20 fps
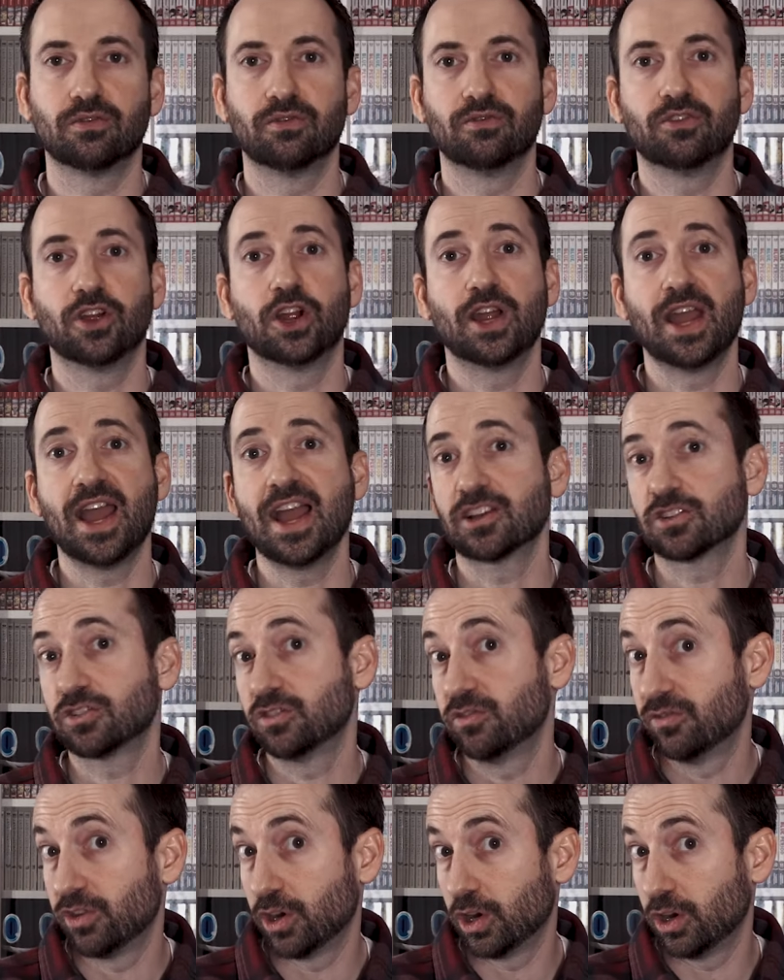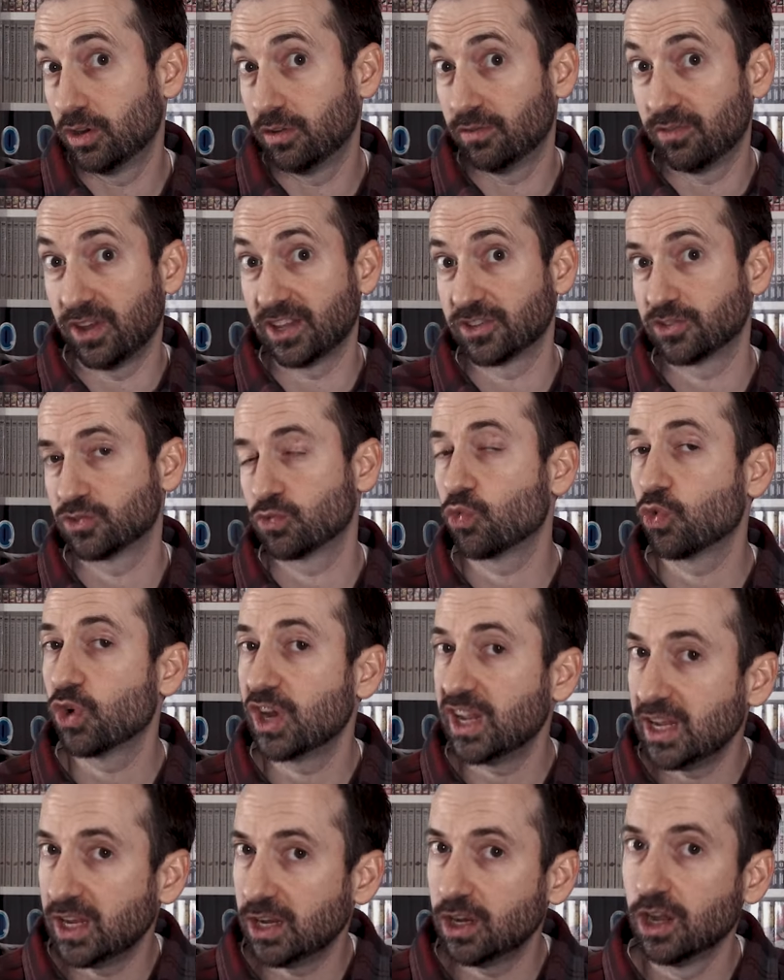very action, very fast
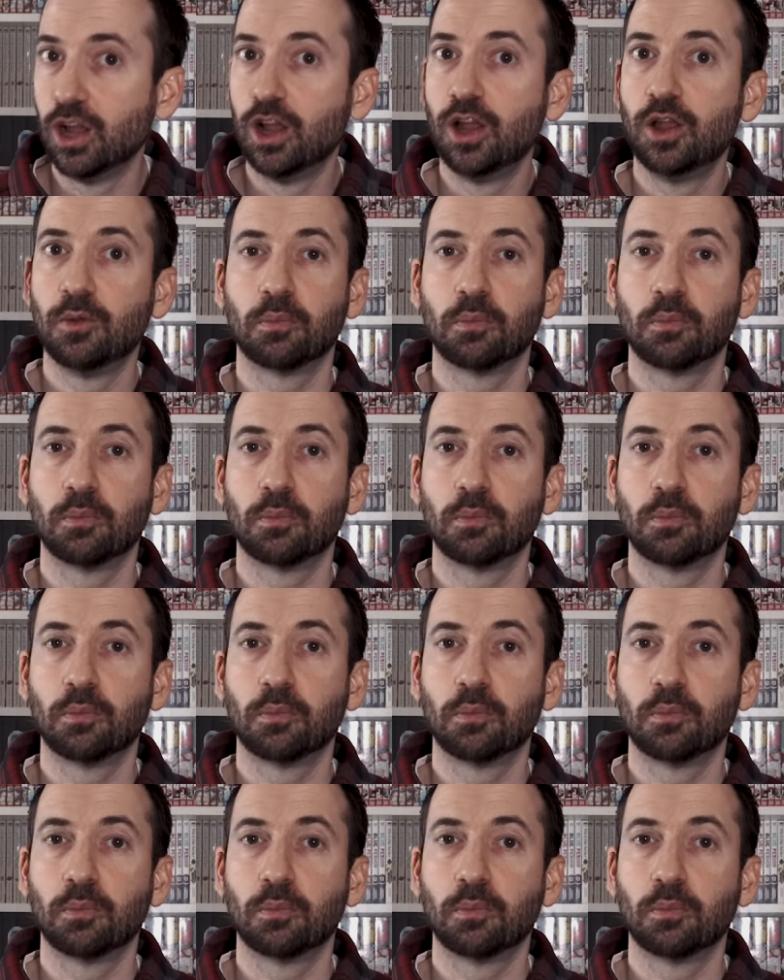read,